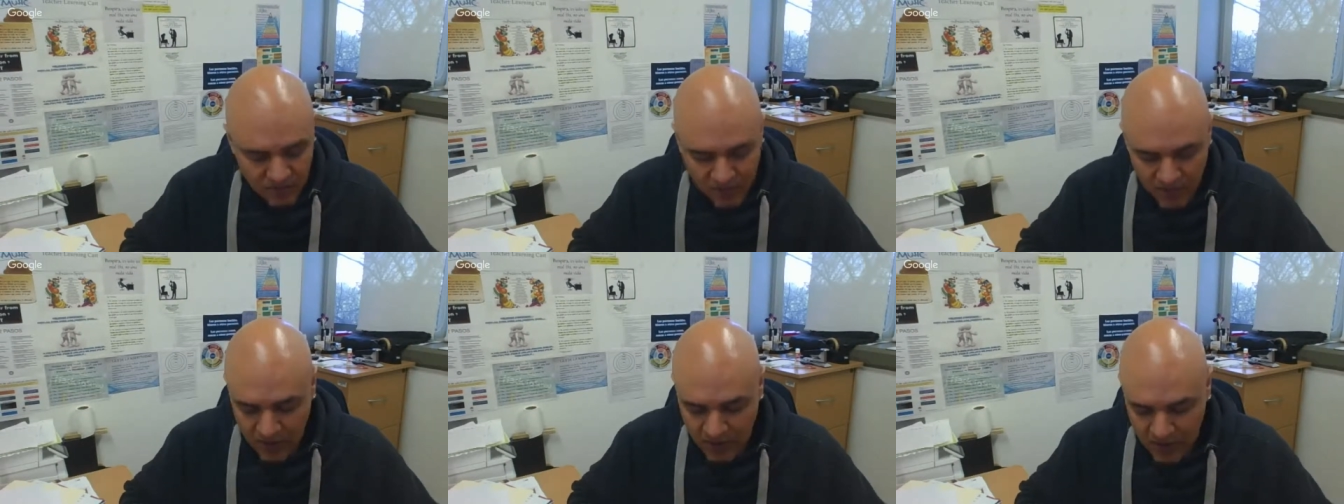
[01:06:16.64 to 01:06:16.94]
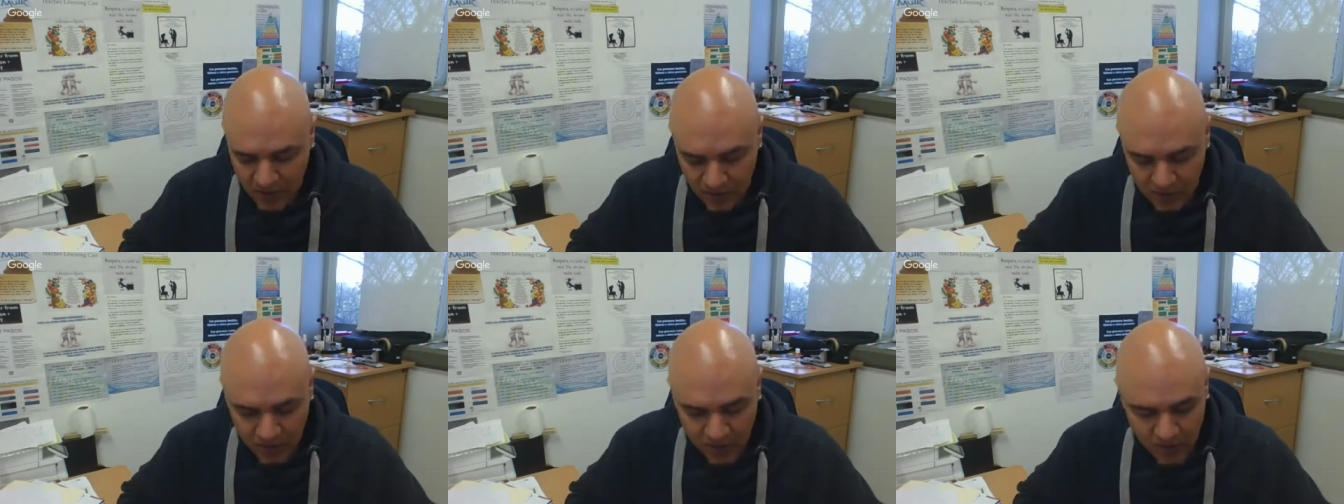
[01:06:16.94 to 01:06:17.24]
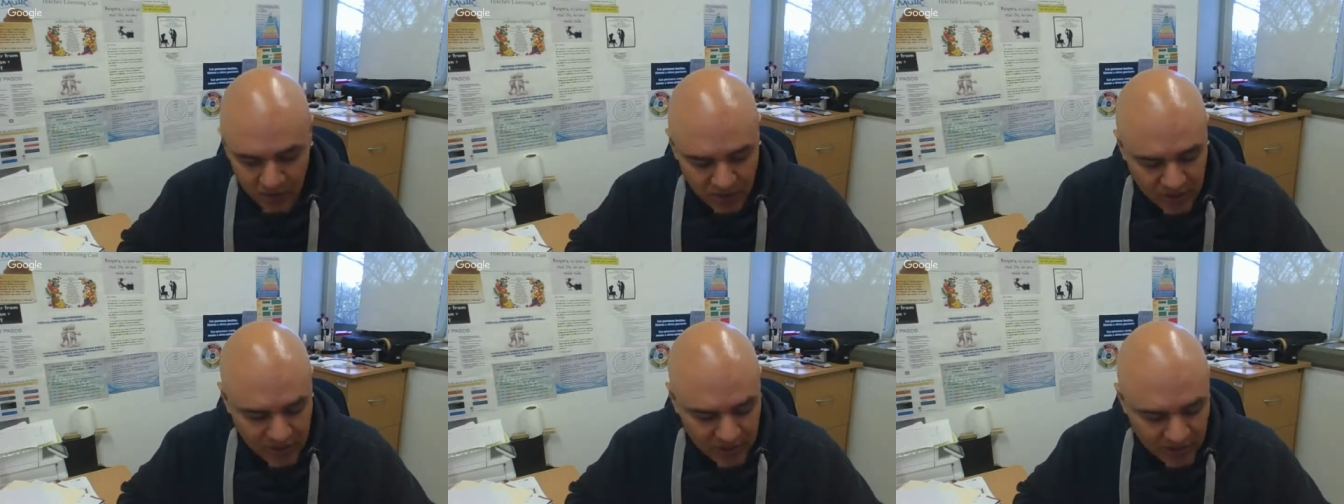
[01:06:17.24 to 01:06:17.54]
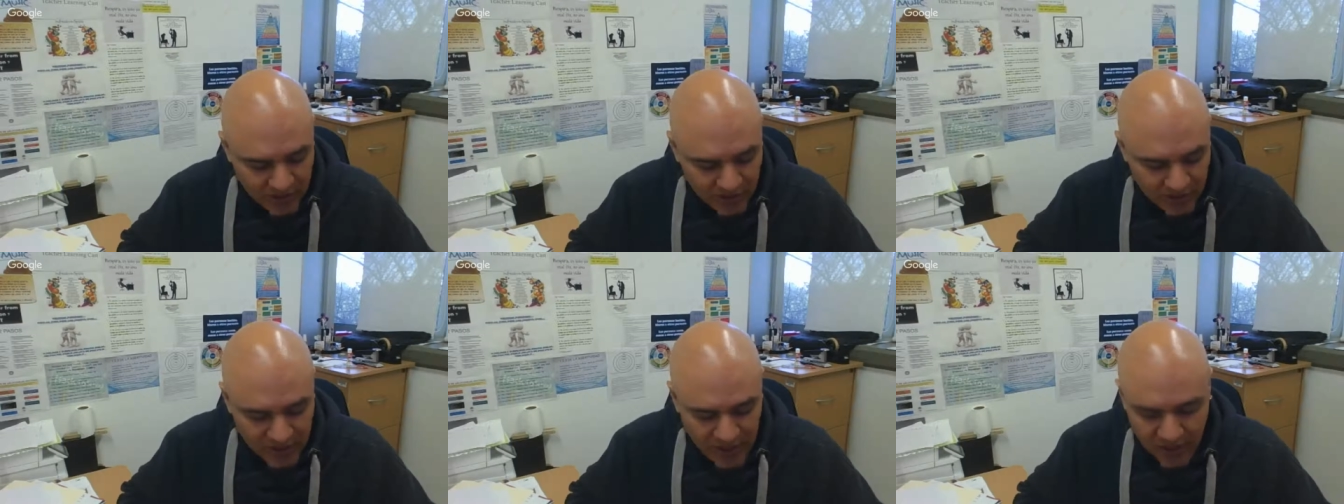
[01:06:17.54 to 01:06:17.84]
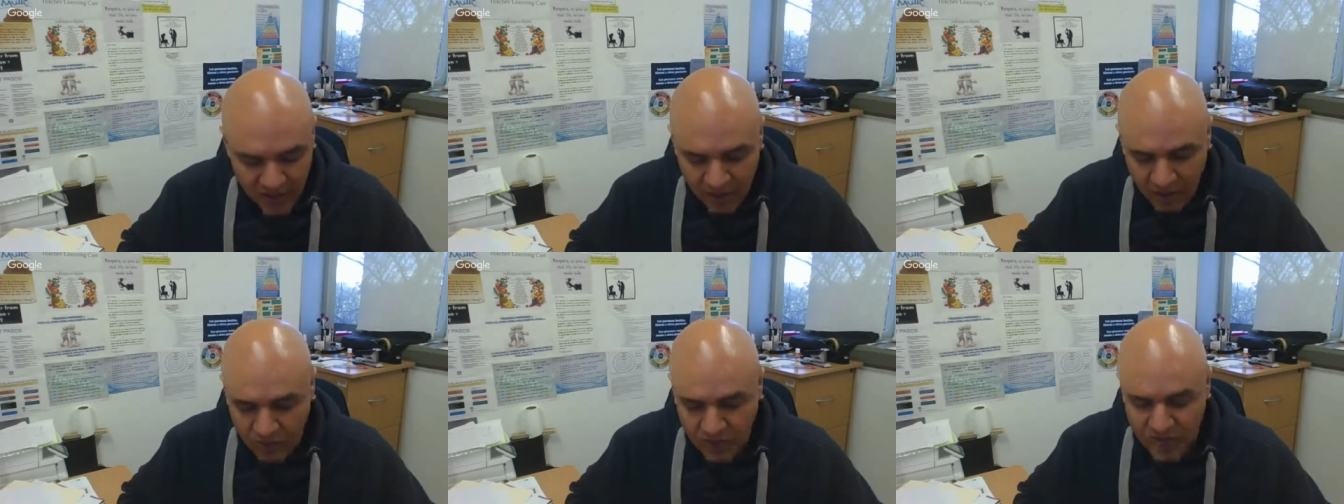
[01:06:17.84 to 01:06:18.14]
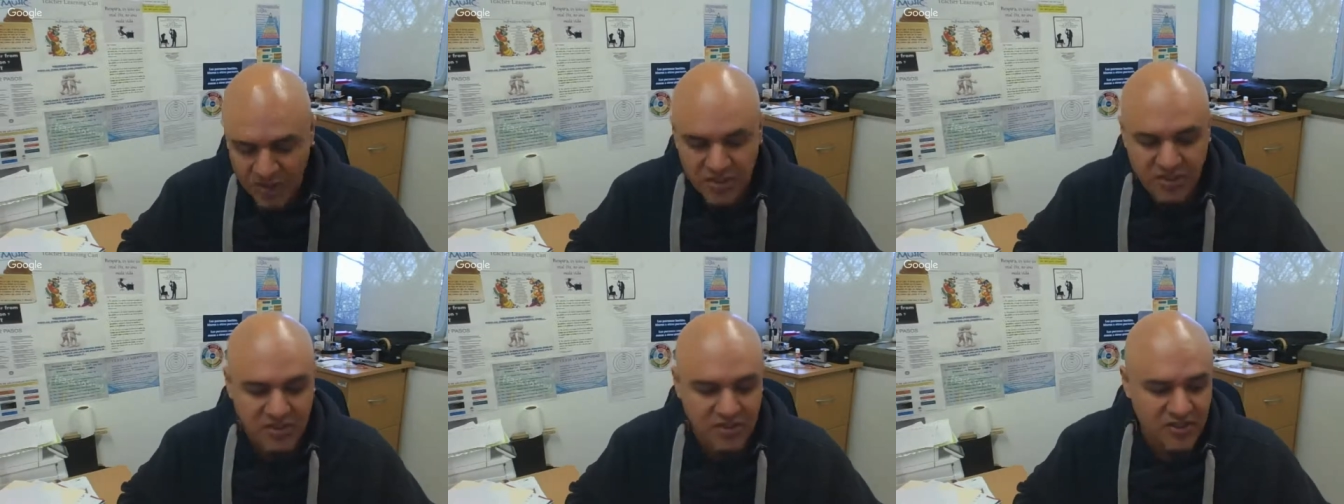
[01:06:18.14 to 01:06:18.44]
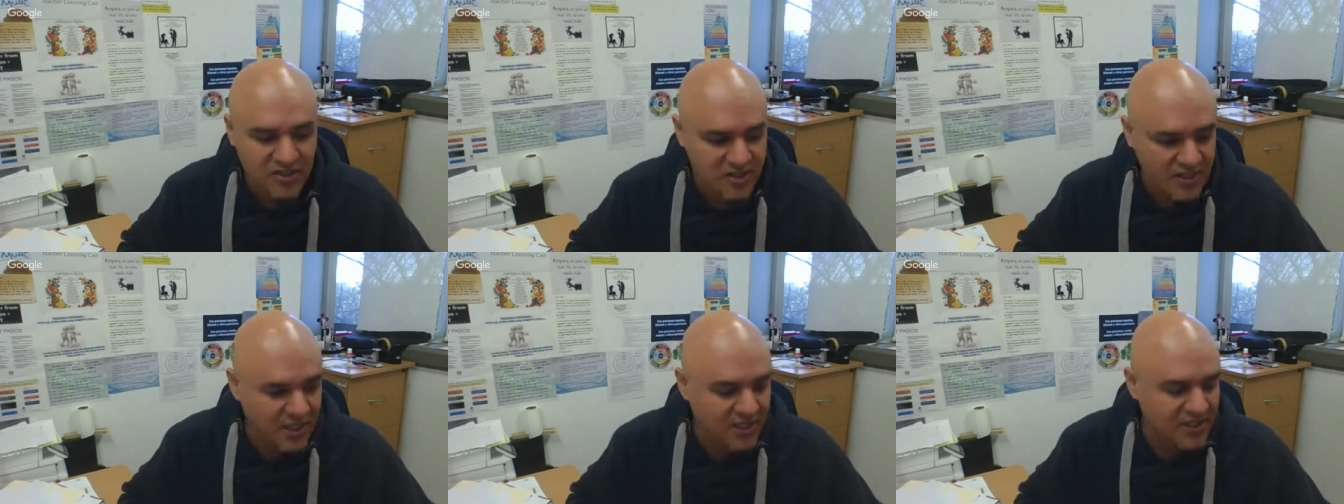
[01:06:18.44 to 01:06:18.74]
uh, they, their own
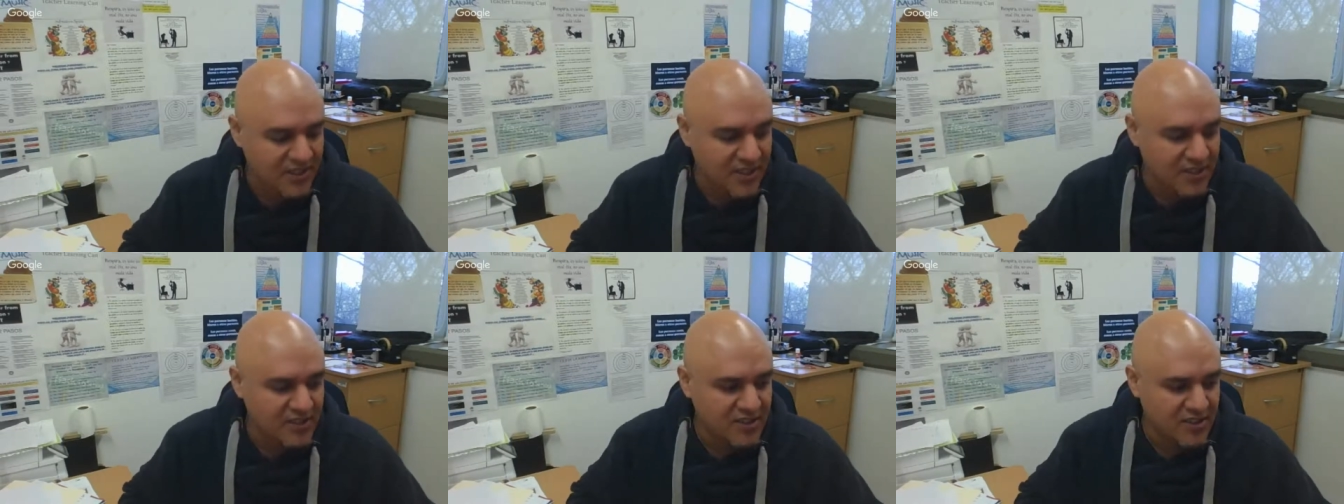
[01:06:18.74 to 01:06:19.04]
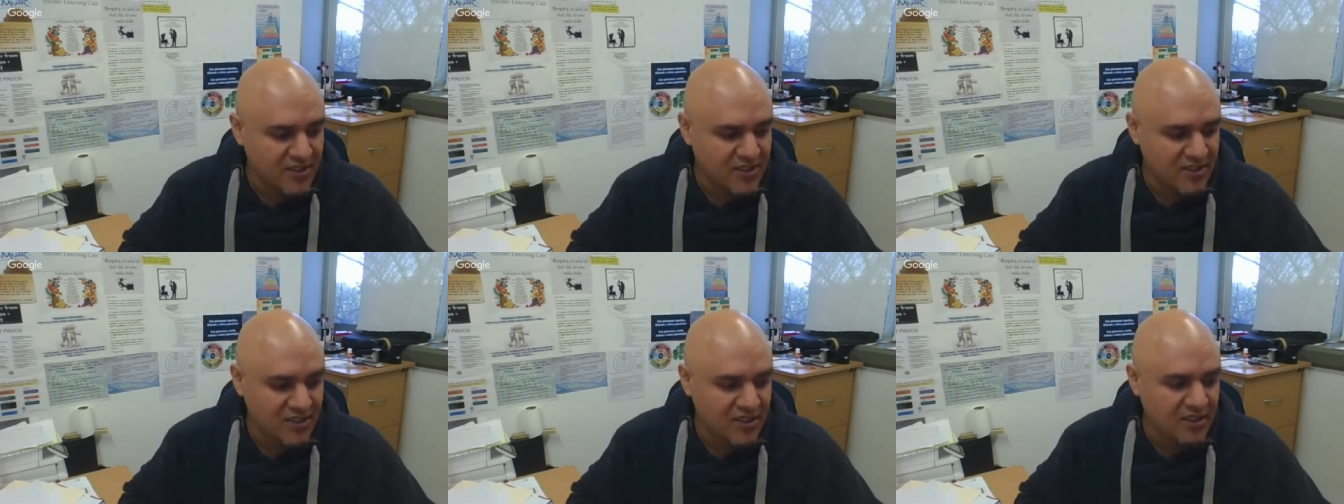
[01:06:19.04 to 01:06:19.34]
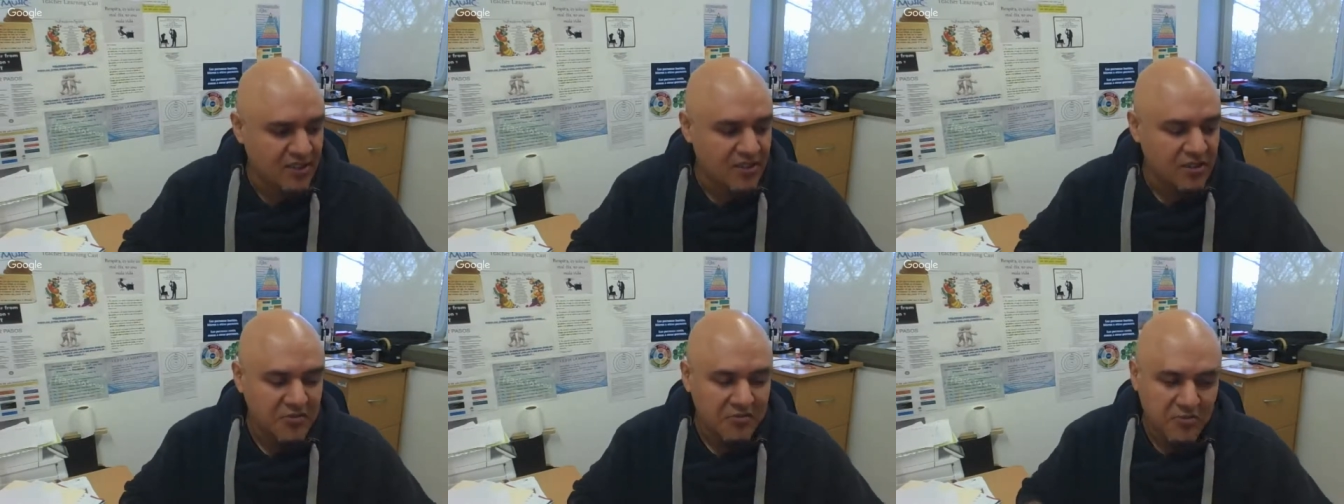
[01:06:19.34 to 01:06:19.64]
teacher's identity,